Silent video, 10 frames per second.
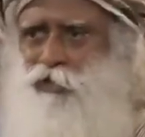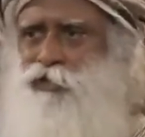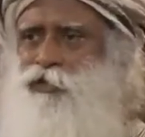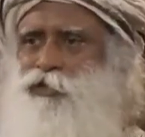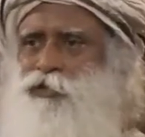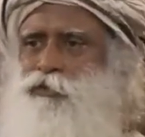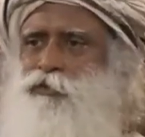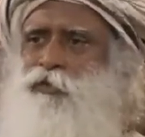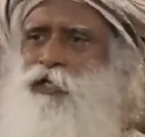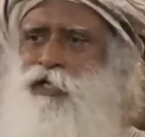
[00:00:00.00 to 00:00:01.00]
an issue,
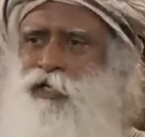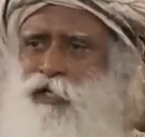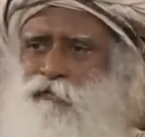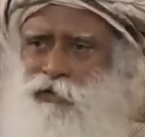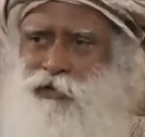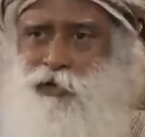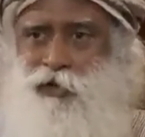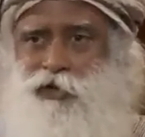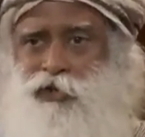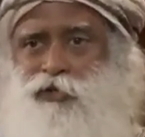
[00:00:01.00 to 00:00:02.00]
making a living is
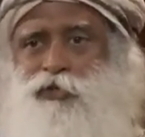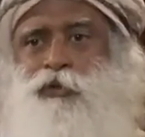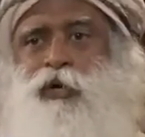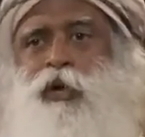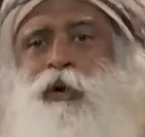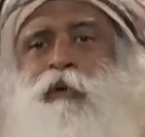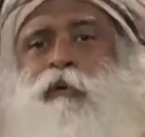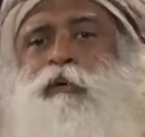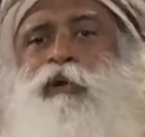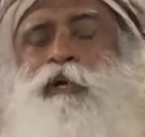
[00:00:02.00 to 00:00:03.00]
not an issue. Only